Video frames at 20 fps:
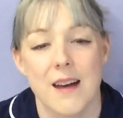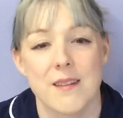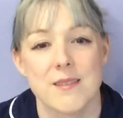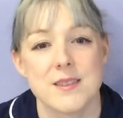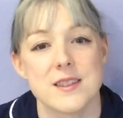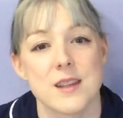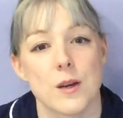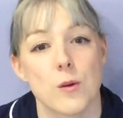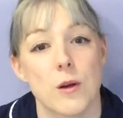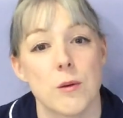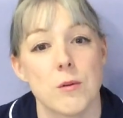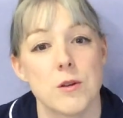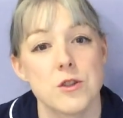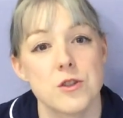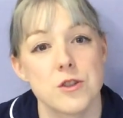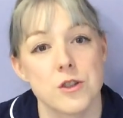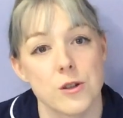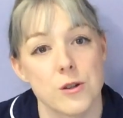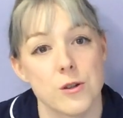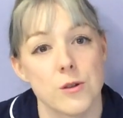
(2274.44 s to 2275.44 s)
So we would
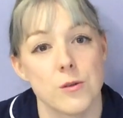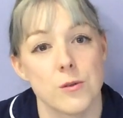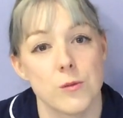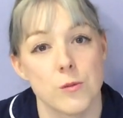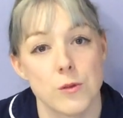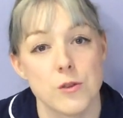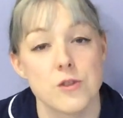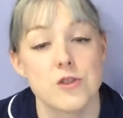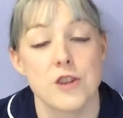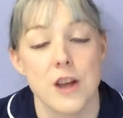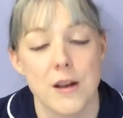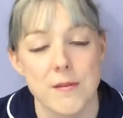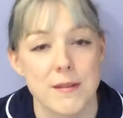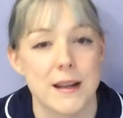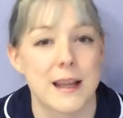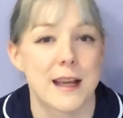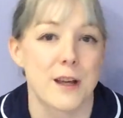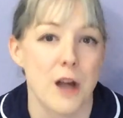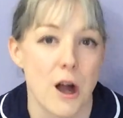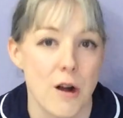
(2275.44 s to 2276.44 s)

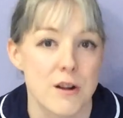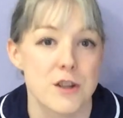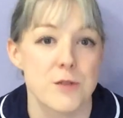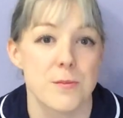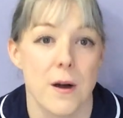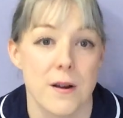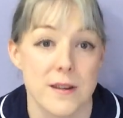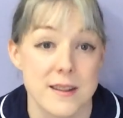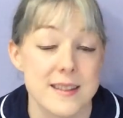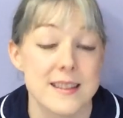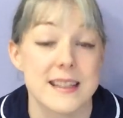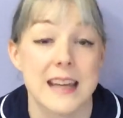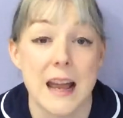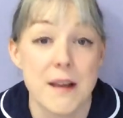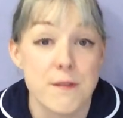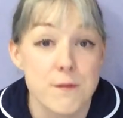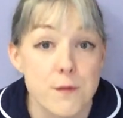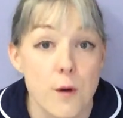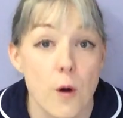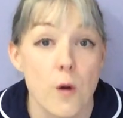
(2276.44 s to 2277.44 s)
generally encourage partners to get
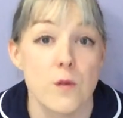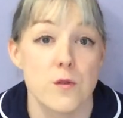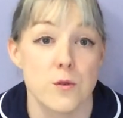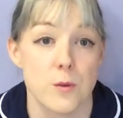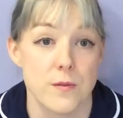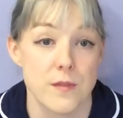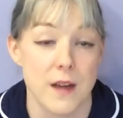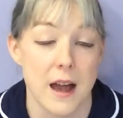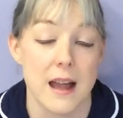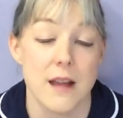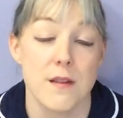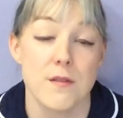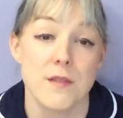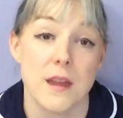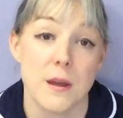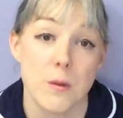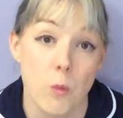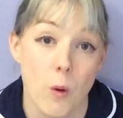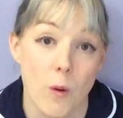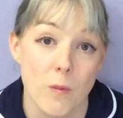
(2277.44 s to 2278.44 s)
involved with that if
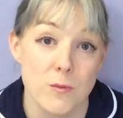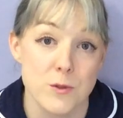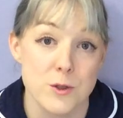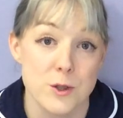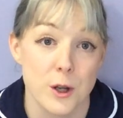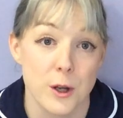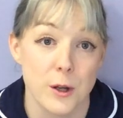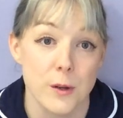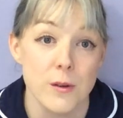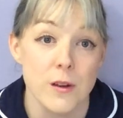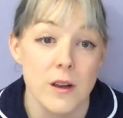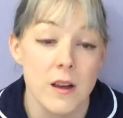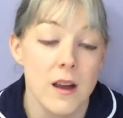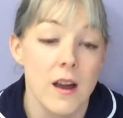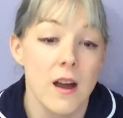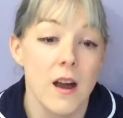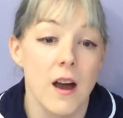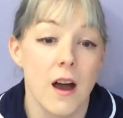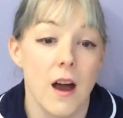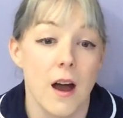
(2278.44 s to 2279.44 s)
they want to.
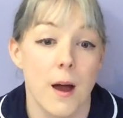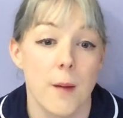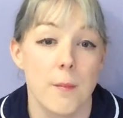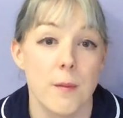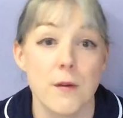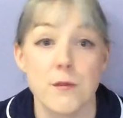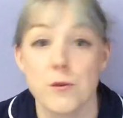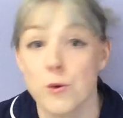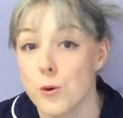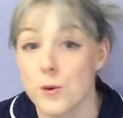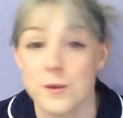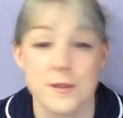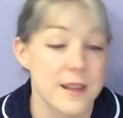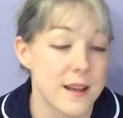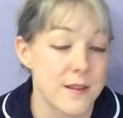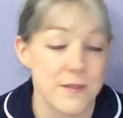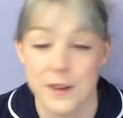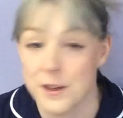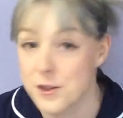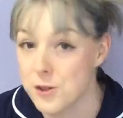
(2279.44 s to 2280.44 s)
Of course,
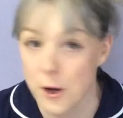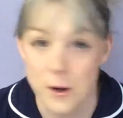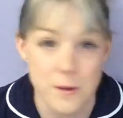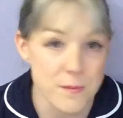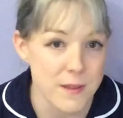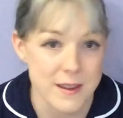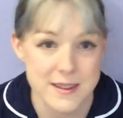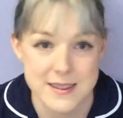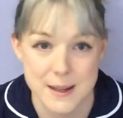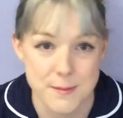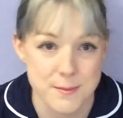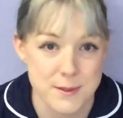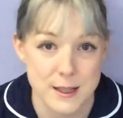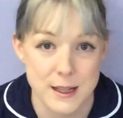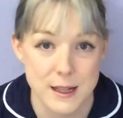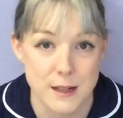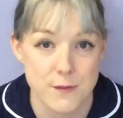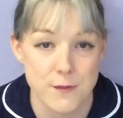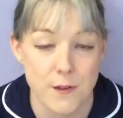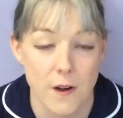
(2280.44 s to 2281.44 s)
if they don't, that's
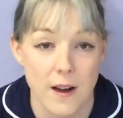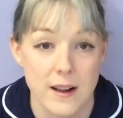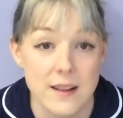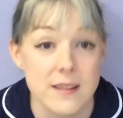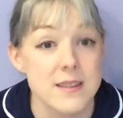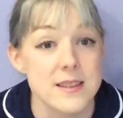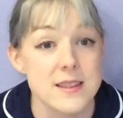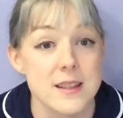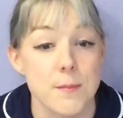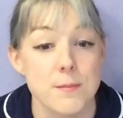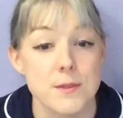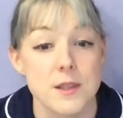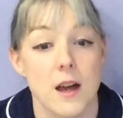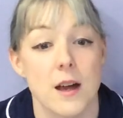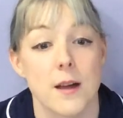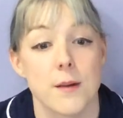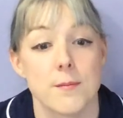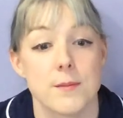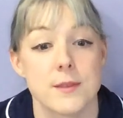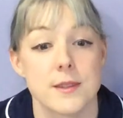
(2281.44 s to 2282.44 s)
absolutely fine.
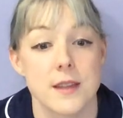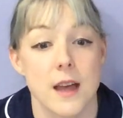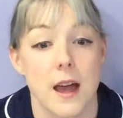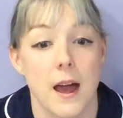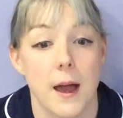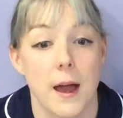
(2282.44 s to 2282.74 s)
Sometimes